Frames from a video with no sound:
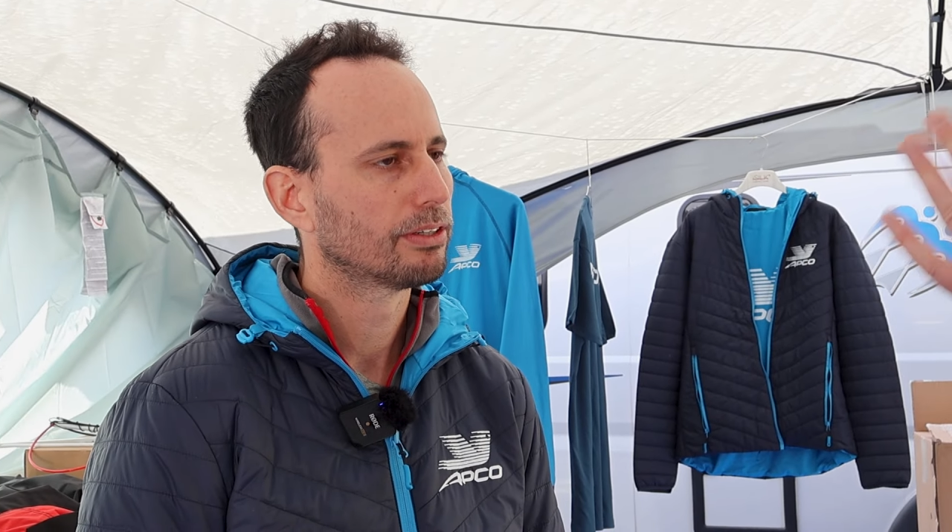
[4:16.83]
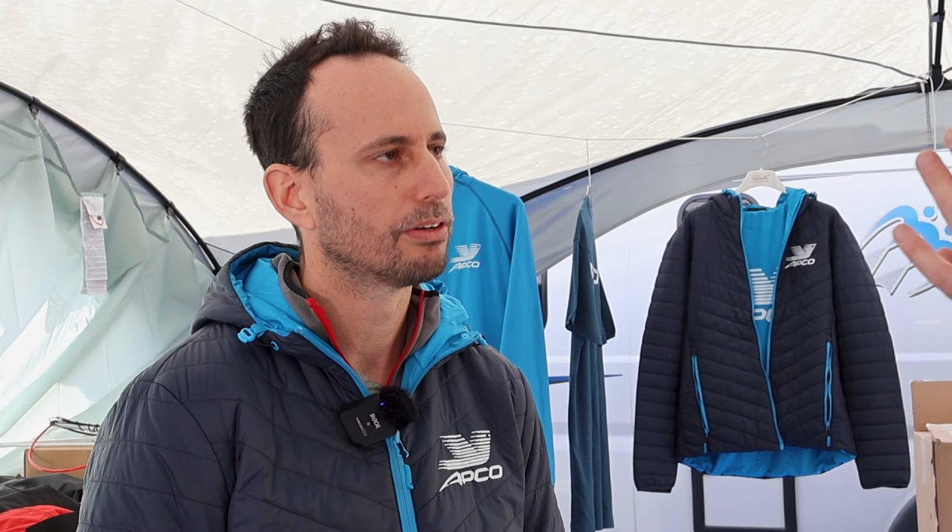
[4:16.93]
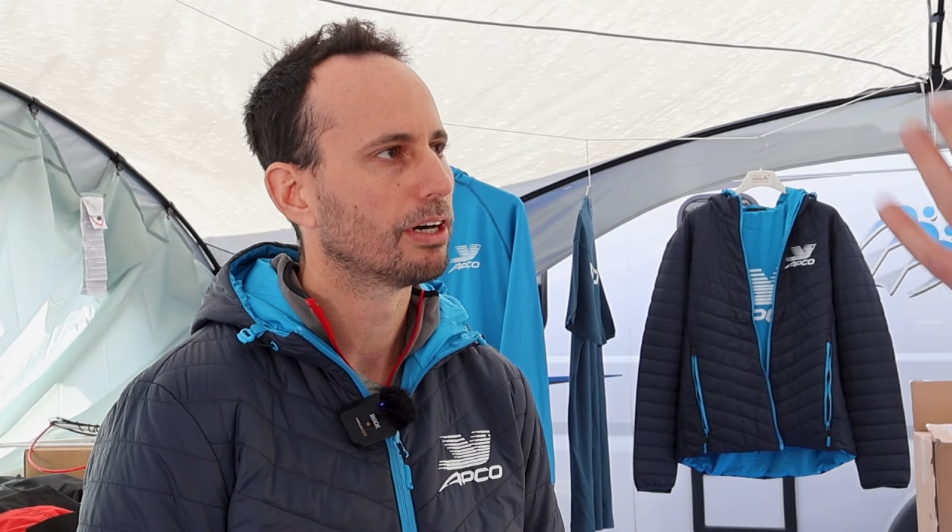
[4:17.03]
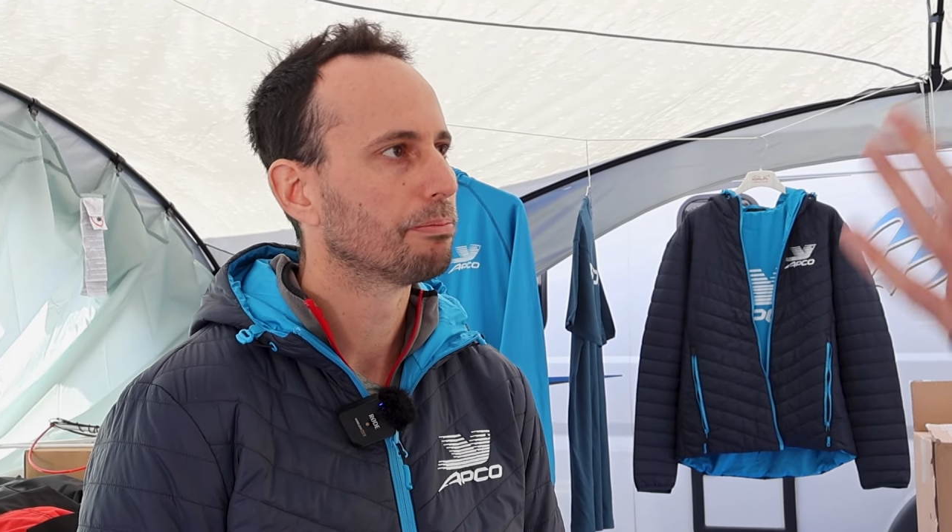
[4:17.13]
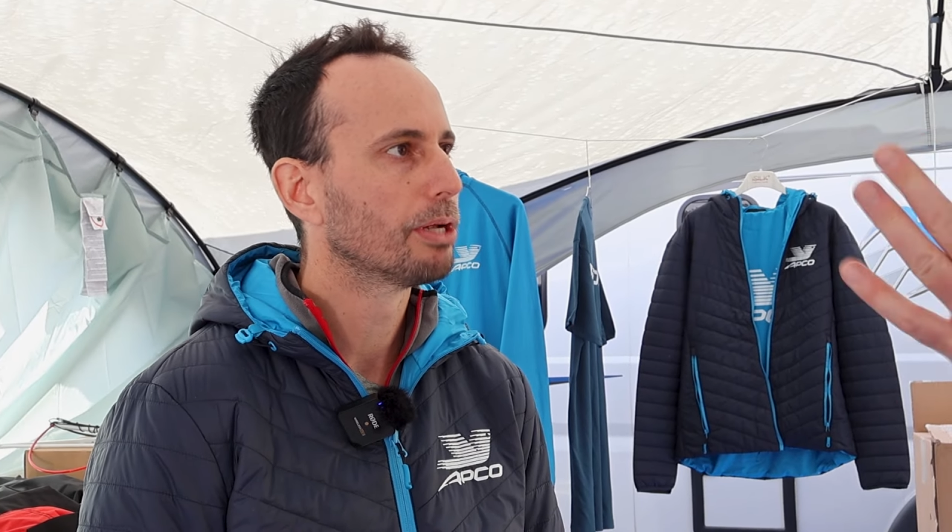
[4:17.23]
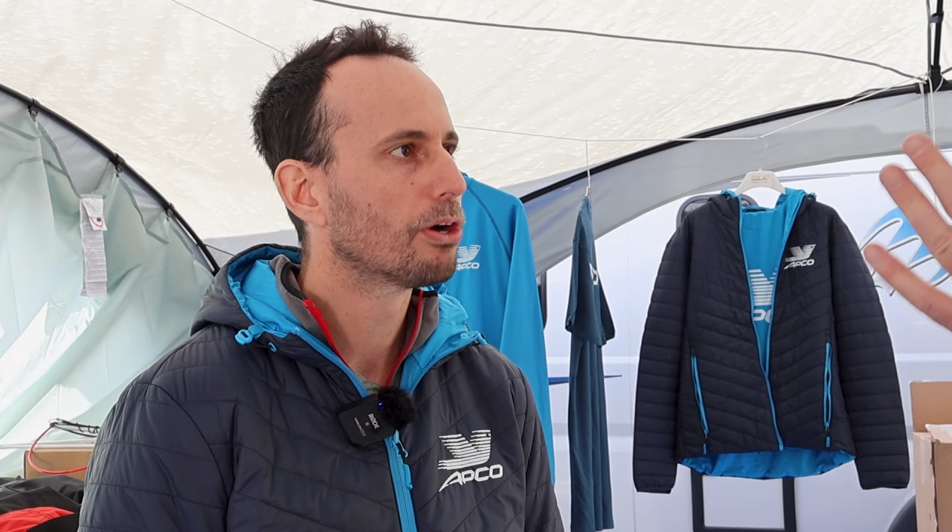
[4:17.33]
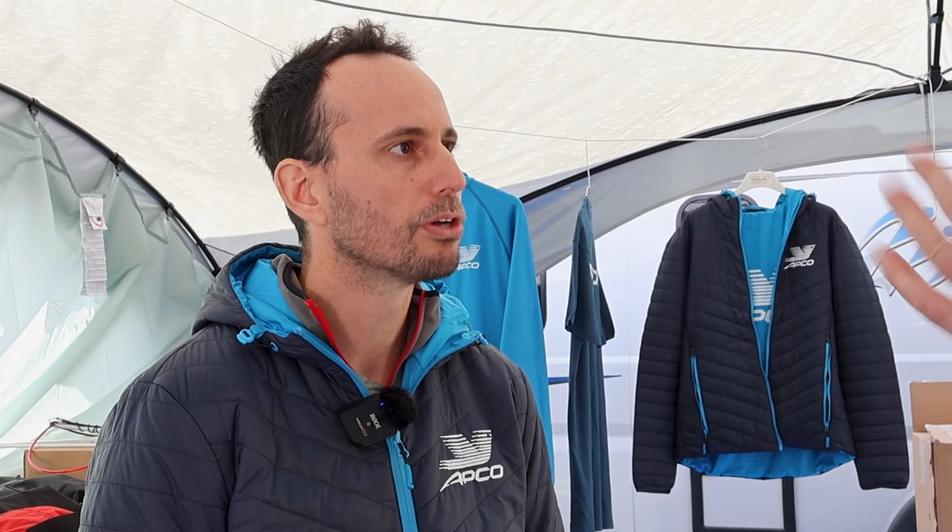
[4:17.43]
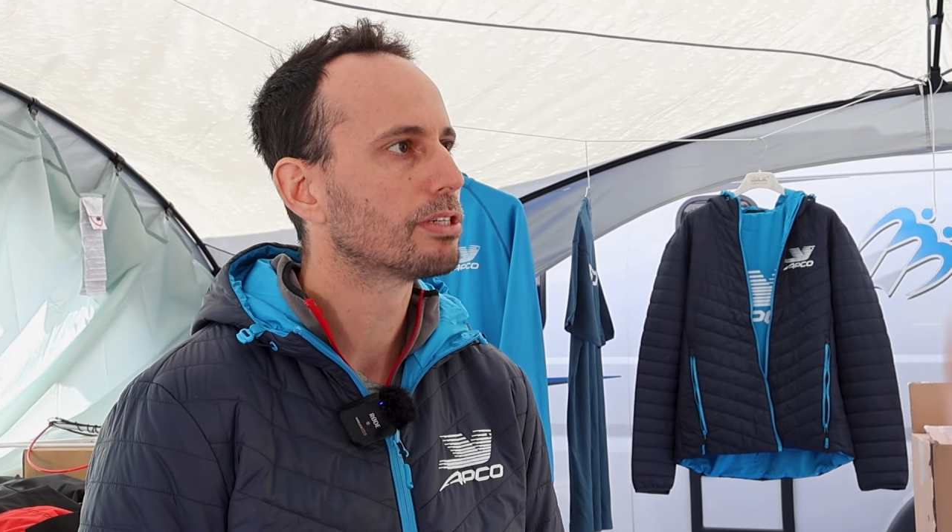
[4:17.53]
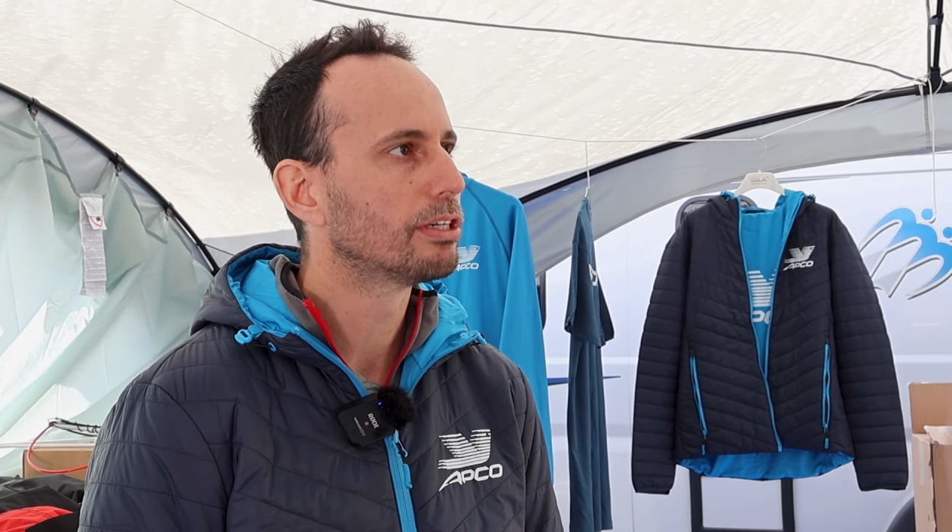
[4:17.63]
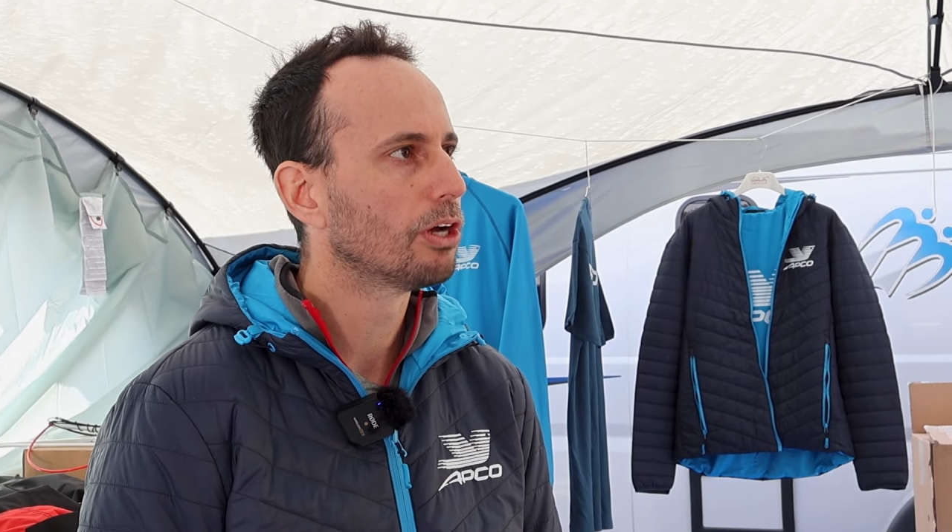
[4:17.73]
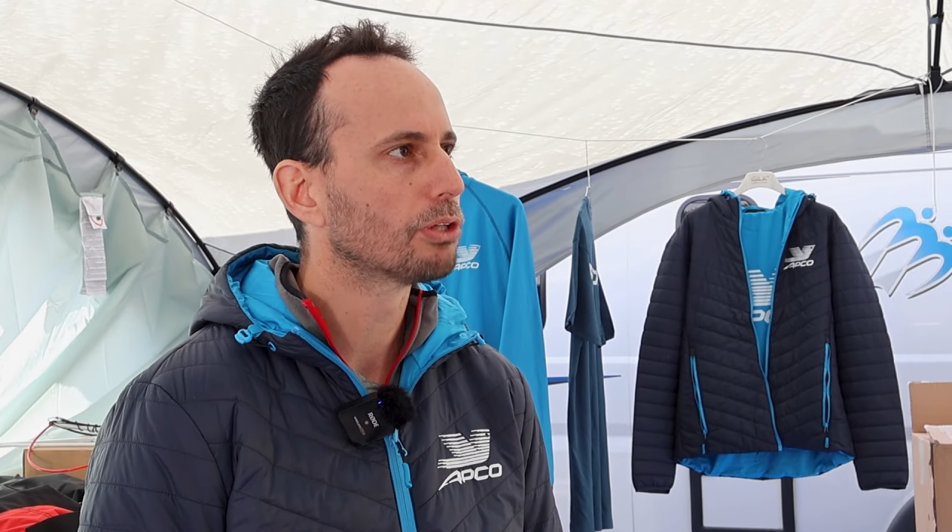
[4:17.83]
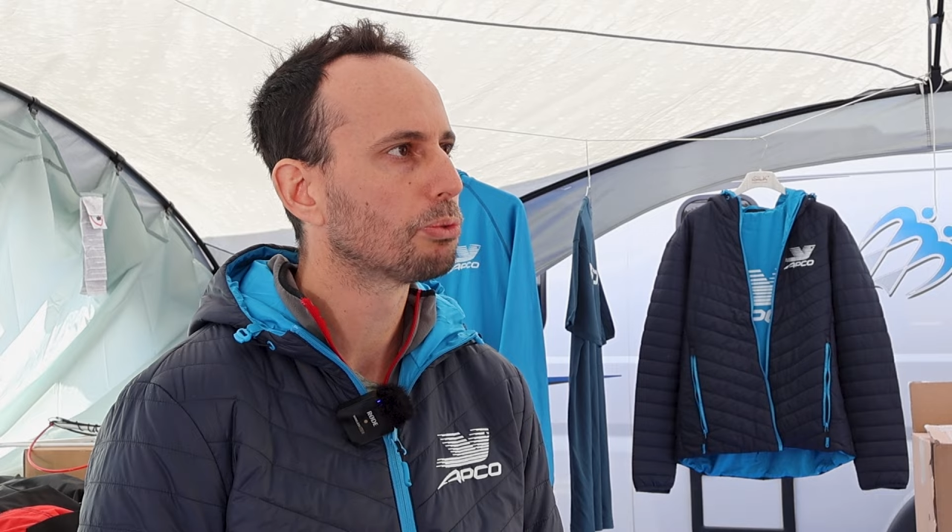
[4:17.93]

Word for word: Correct, because they're not